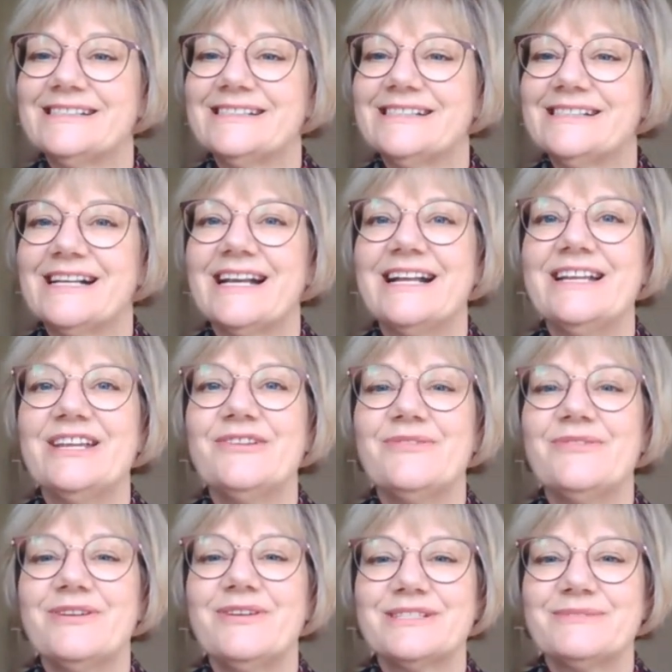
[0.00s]
Can you
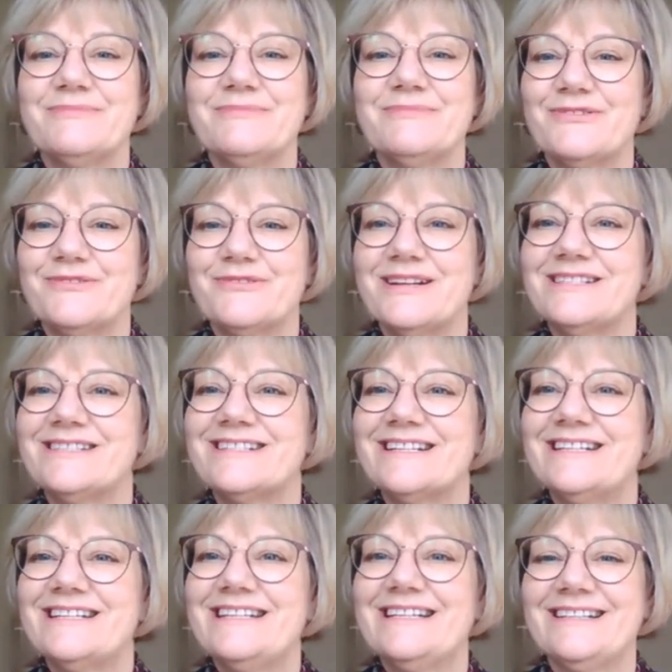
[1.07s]
ask me a question?